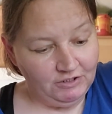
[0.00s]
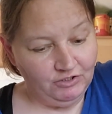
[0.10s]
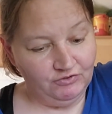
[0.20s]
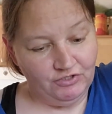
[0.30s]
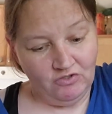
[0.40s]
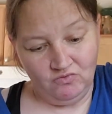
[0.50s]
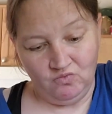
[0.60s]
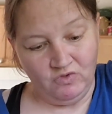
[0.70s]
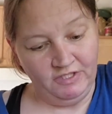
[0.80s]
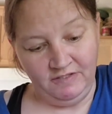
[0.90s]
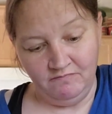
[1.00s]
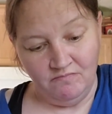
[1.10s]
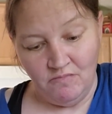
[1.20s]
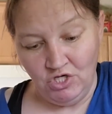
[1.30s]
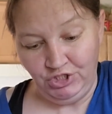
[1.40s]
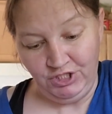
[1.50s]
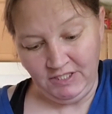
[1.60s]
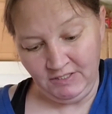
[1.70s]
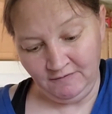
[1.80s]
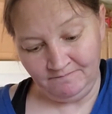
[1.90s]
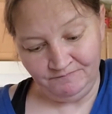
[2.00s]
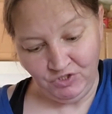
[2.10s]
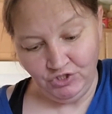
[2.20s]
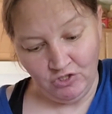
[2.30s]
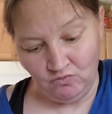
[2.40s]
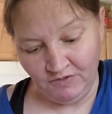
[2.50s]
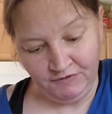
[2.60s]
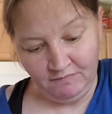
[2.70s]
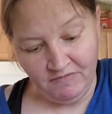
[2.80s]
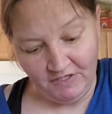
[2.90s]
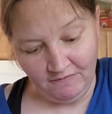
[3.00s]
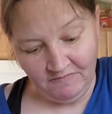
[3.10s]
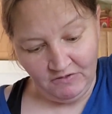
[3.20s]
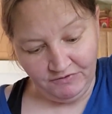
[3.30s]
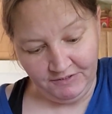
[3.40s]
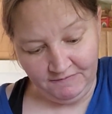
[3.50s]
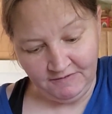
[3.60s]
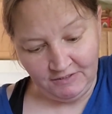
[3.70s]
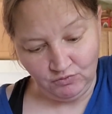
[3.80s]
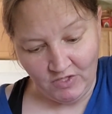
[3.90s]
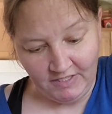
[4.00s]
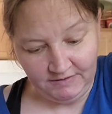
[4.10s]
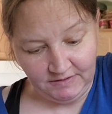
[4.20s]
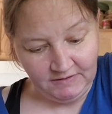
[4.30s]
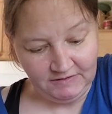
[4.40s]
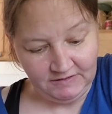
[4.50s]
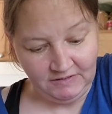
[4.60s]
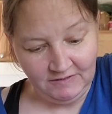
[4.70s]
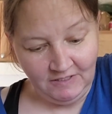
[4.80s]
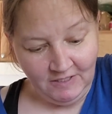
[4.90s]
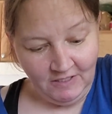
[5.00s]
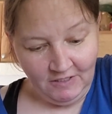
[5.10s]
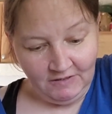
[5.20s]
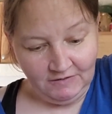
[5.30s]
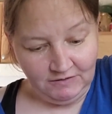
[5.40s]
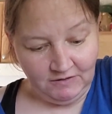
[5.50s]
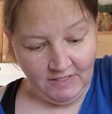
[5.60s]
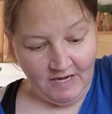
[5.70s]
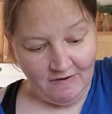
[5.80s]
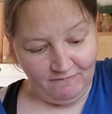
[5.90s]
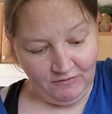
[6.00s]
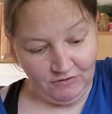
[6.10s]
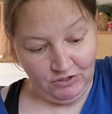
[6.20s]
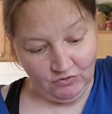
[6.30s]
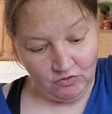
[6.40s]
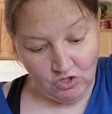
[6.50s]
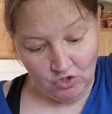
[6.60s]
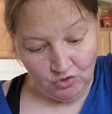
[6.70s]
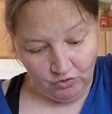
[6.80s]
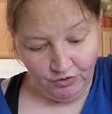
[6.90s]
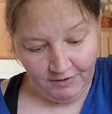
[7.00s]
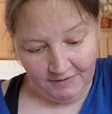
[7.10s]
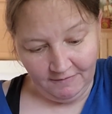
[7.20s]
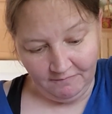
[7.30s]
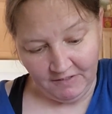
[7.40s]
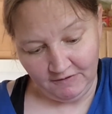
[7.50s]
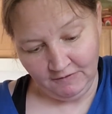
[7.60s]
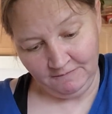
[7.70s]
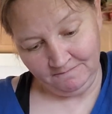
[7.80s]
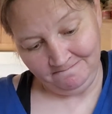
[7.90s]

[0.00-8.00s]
you don't want it mushy. You don't want the butter melted. That's why it says to have, you know, cold butter.